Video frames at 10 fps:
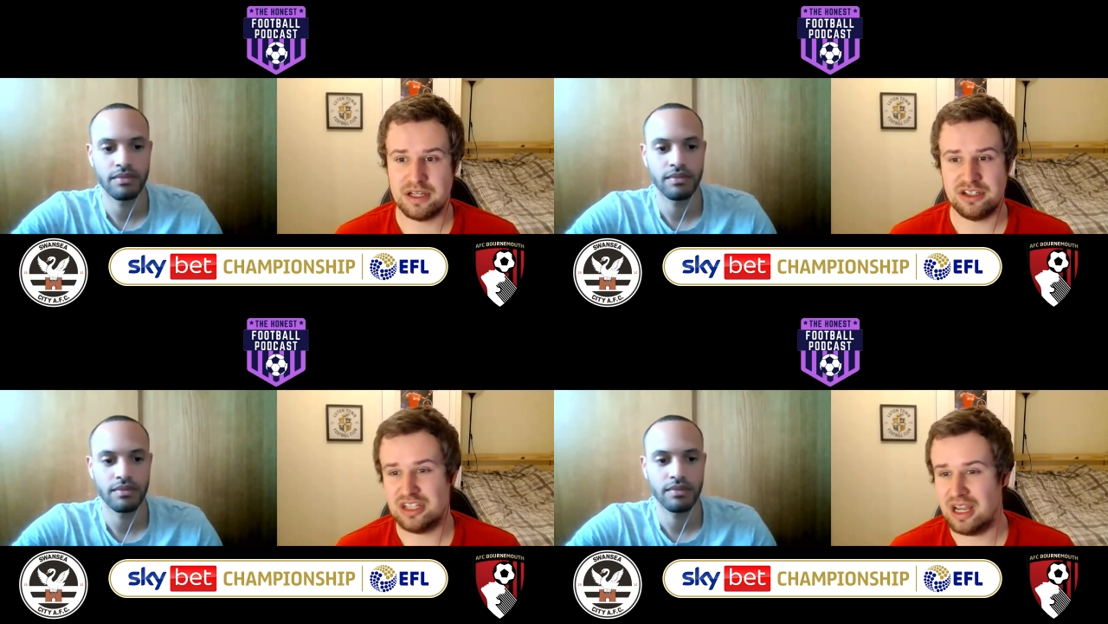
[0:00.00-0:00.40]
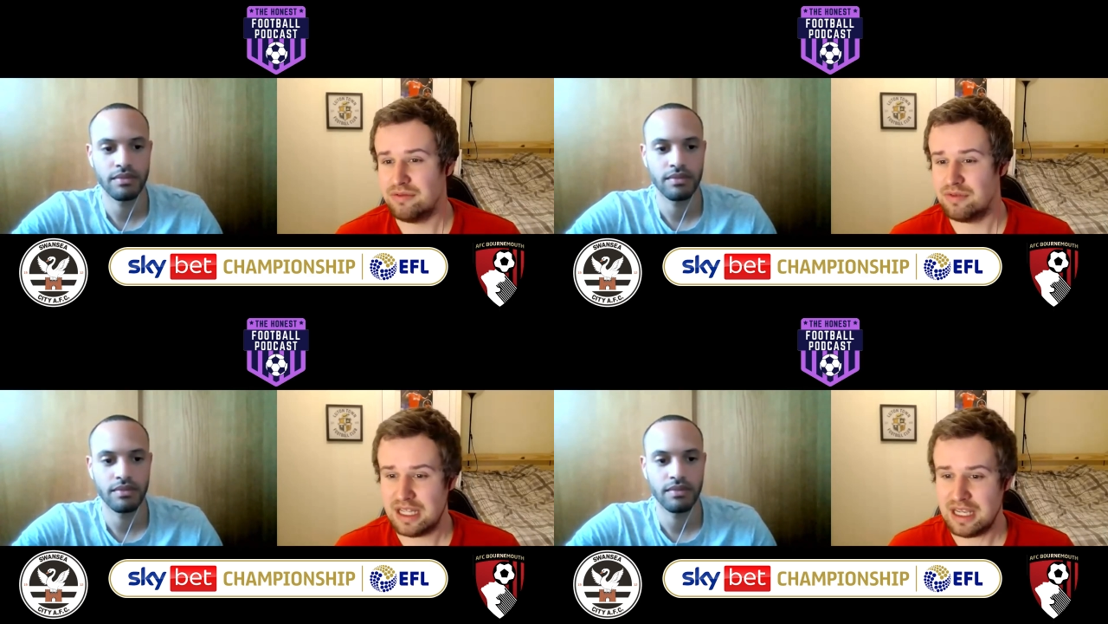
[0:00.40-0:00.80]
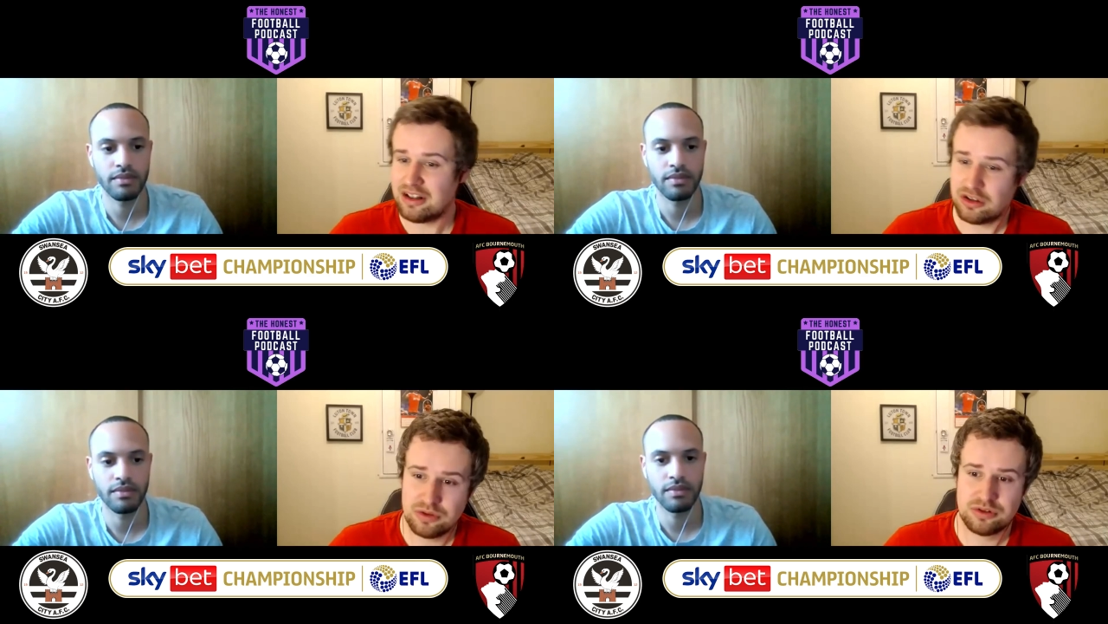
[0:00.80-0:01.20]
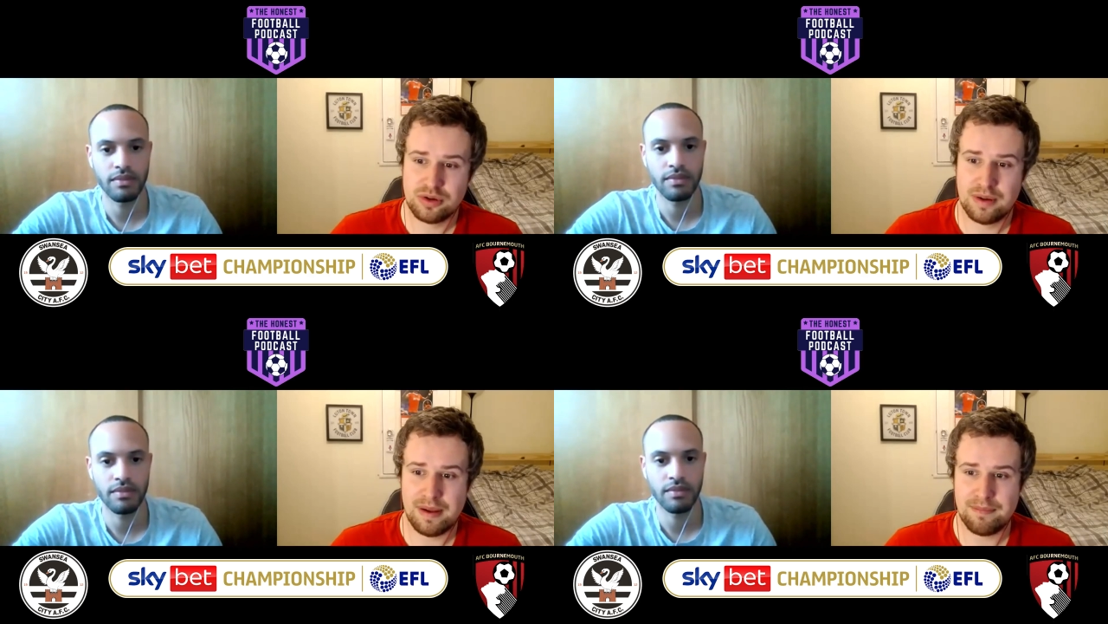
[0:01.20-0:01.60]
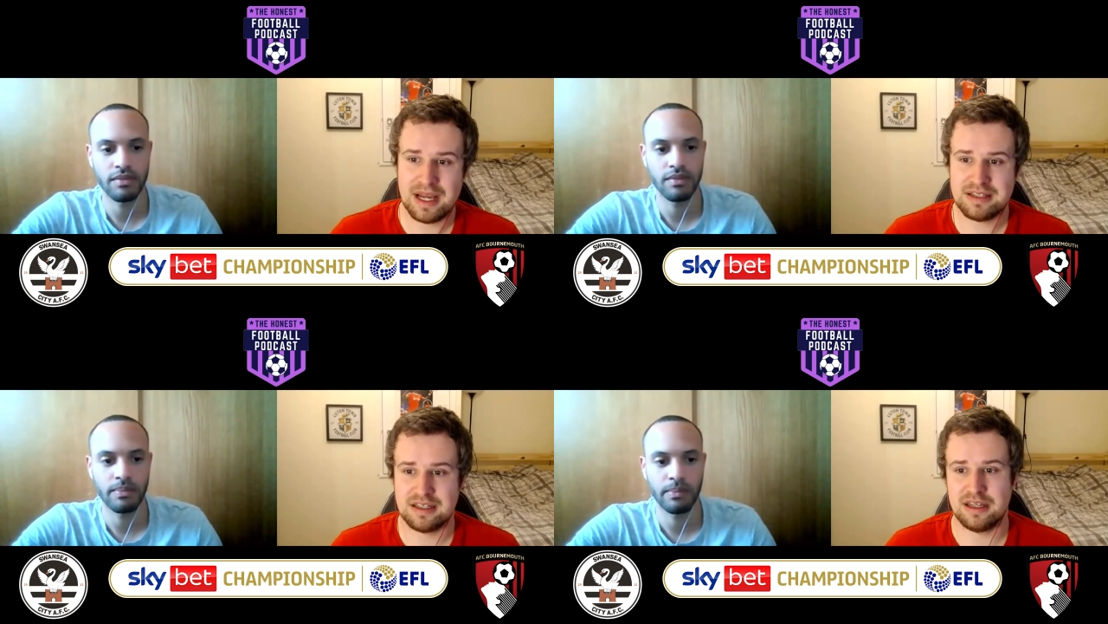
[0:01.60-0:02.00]
Speaker 1: they generally uh, do do a bit
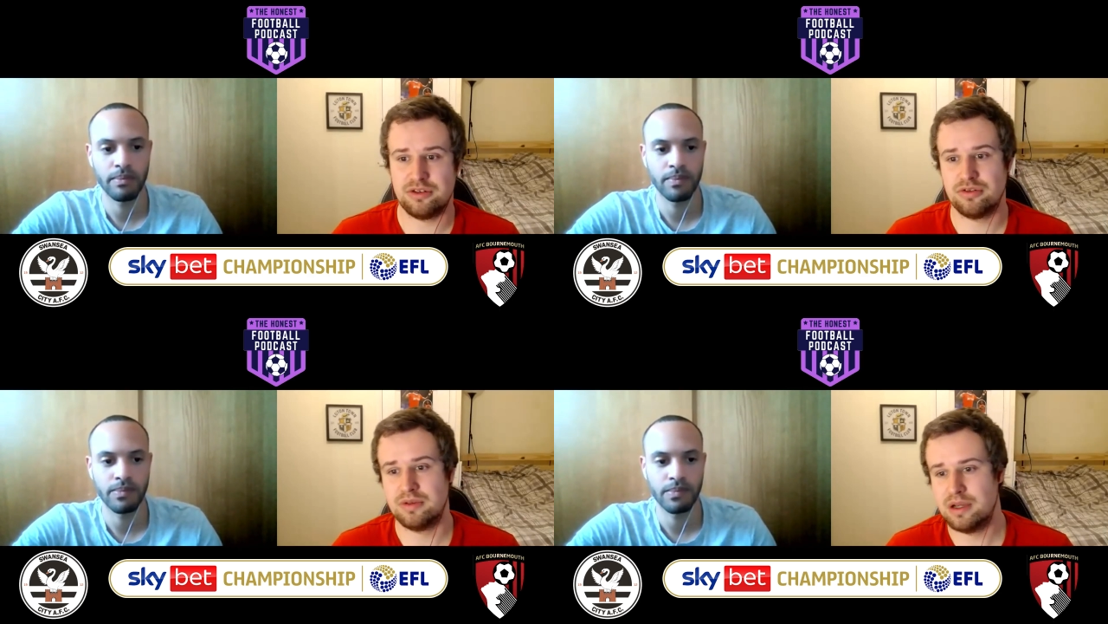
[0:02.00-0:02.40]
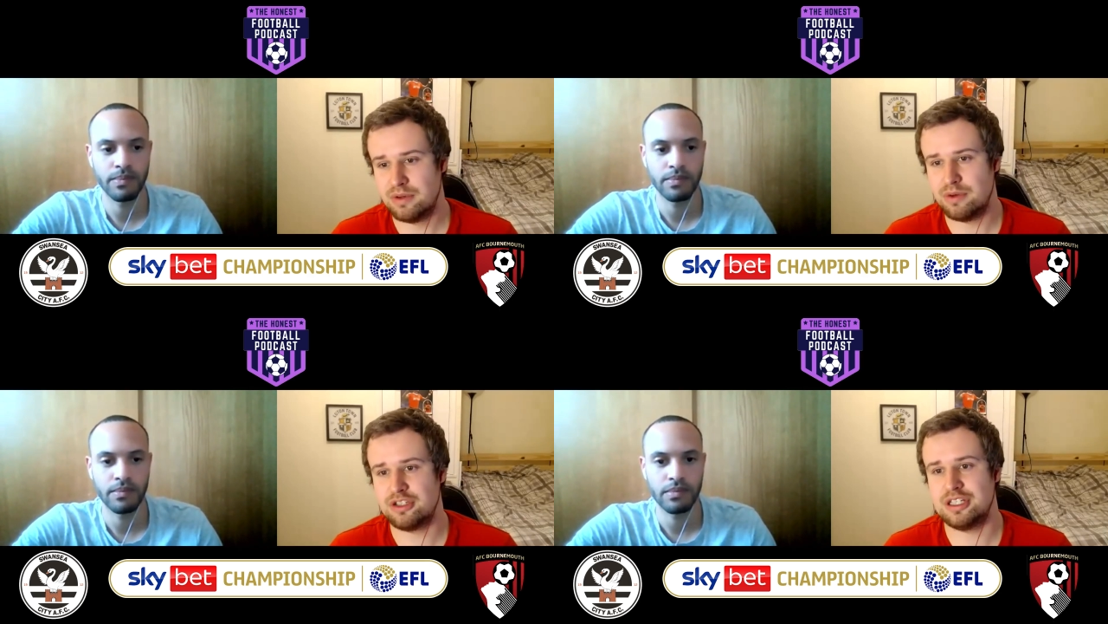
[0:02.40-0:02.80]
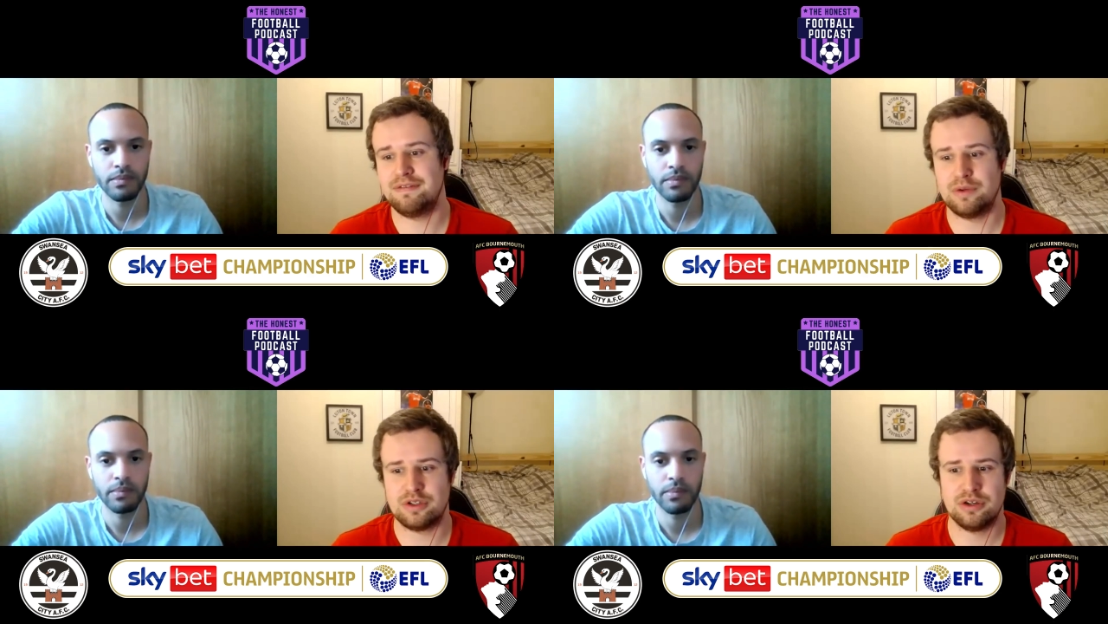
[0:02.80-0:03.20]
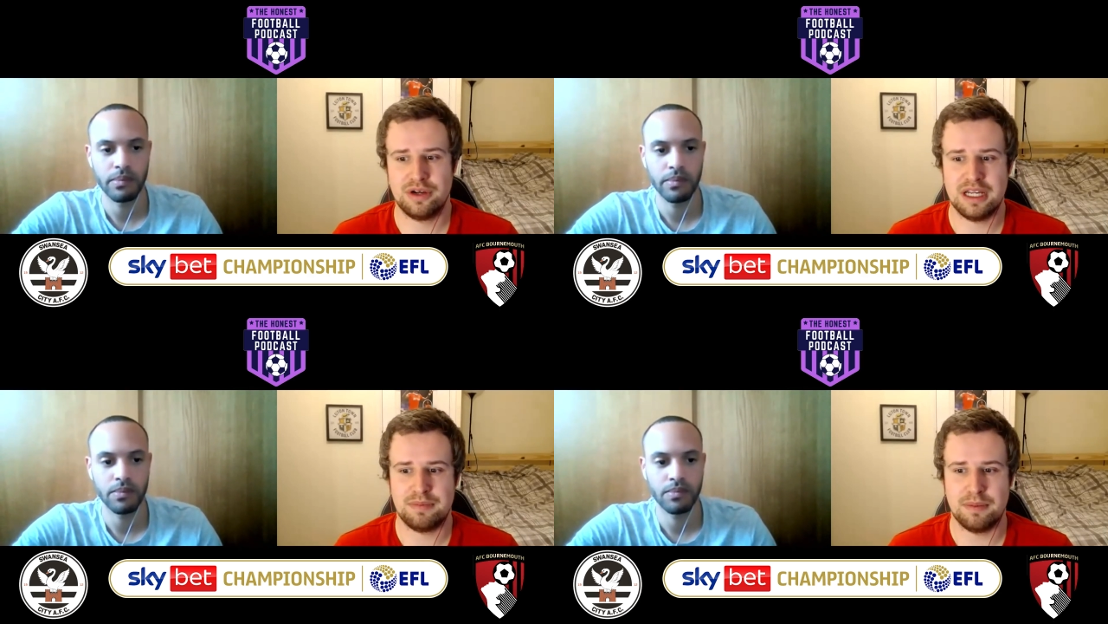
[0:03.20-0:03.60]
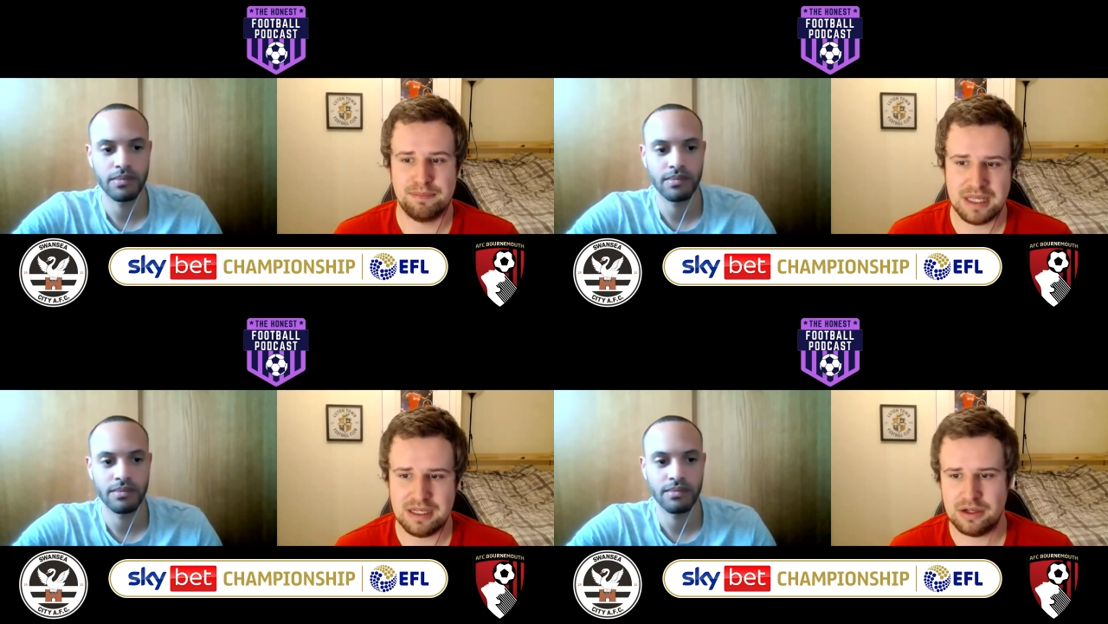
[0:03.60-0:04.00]
better. They drew nil nil at Sheffield United, but
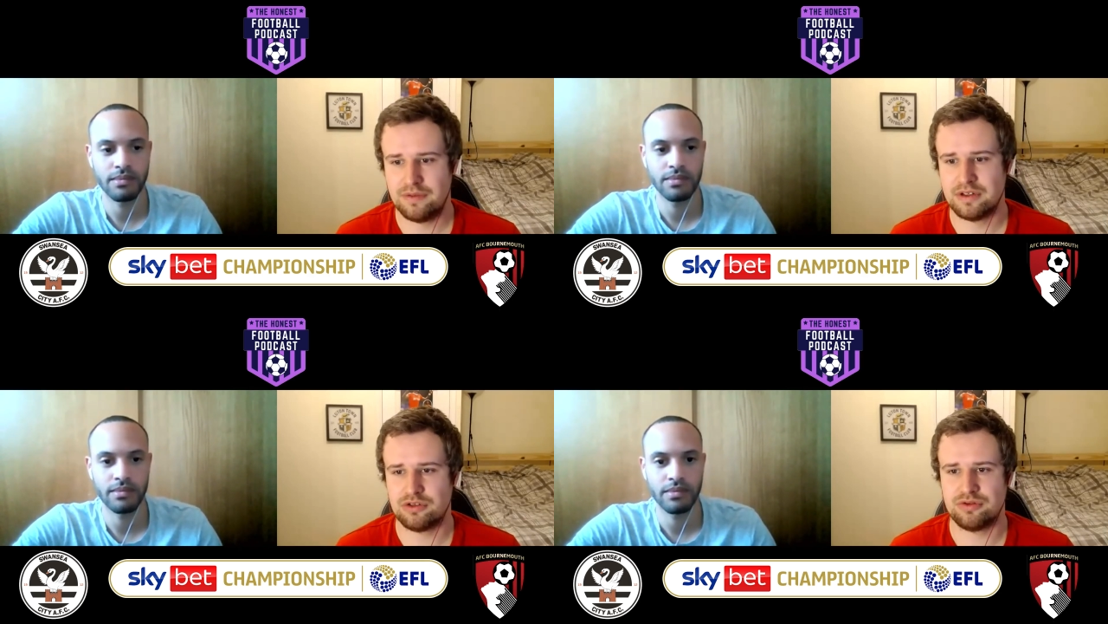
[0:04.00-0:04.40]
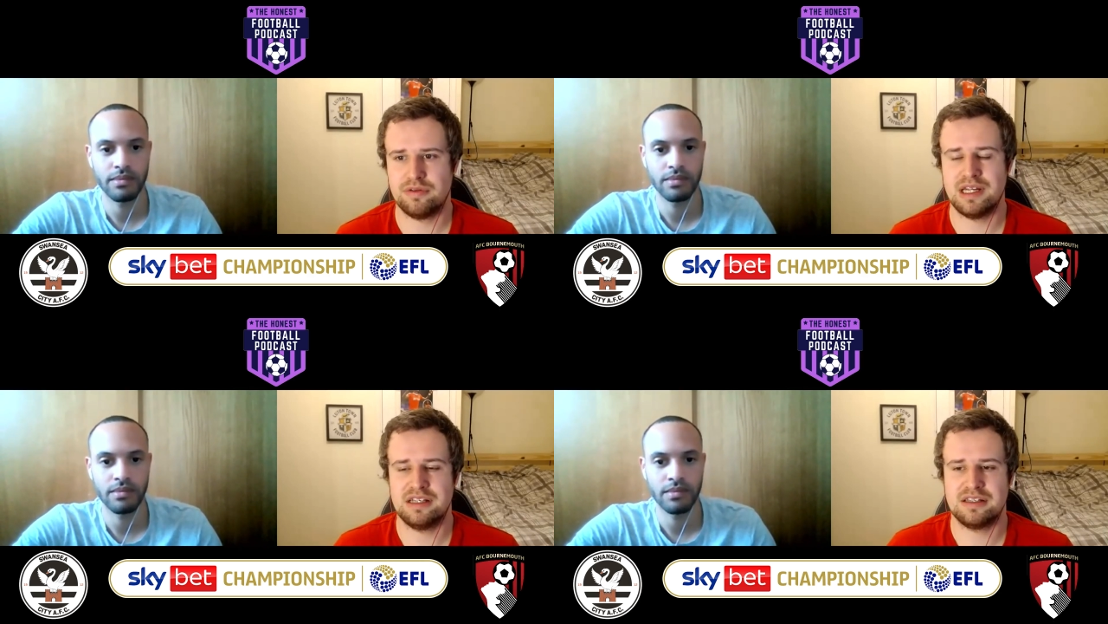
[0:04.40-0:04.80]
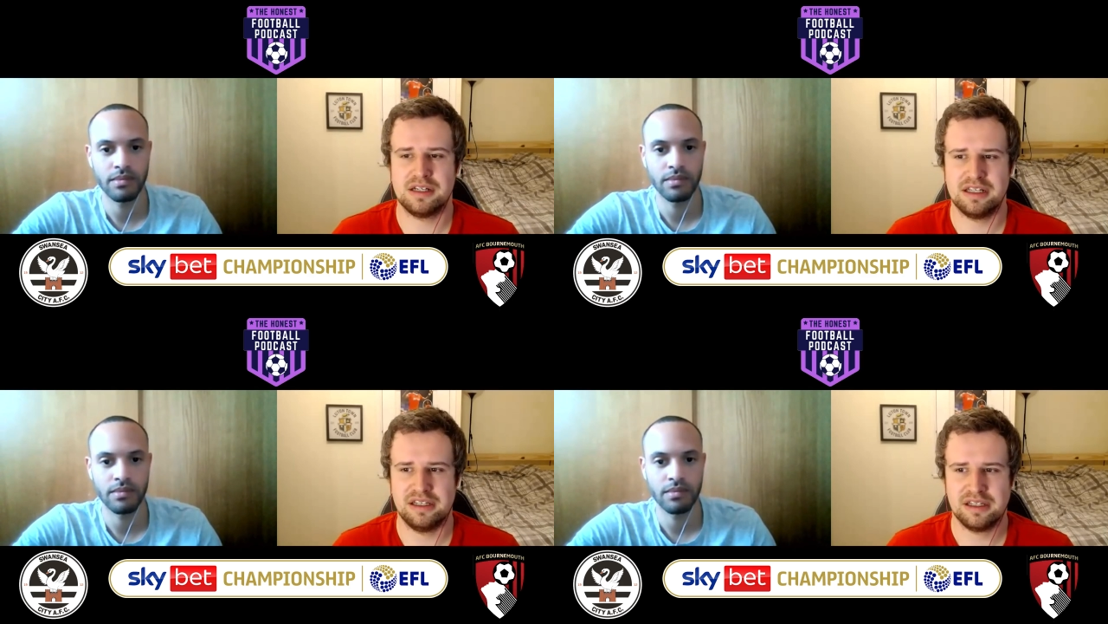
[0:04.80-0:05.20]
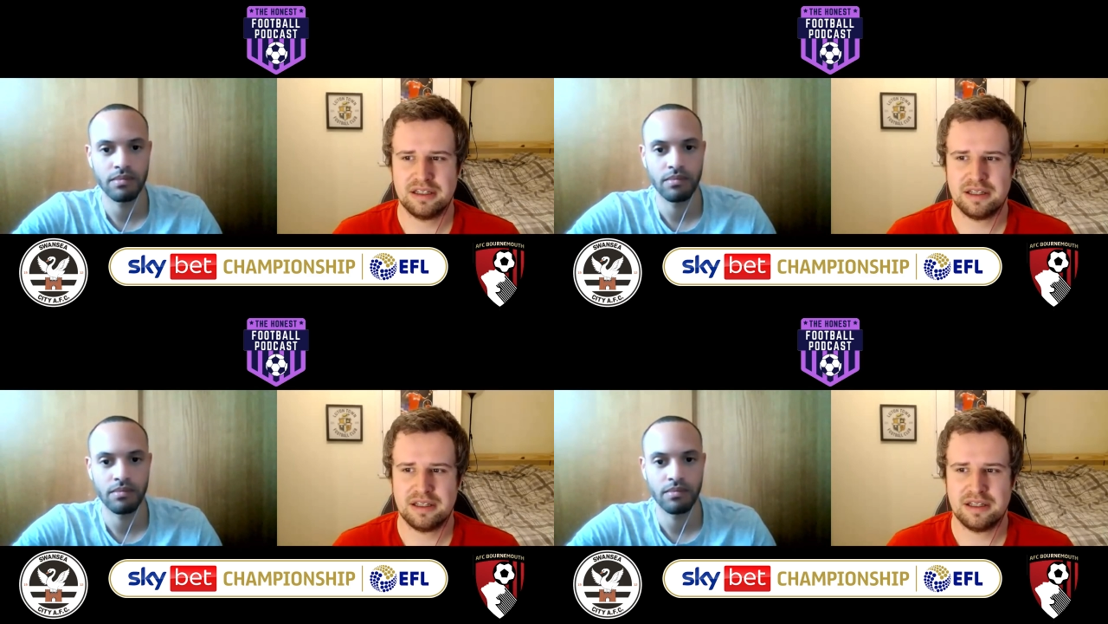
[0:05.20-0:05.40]
beat Coventry recently.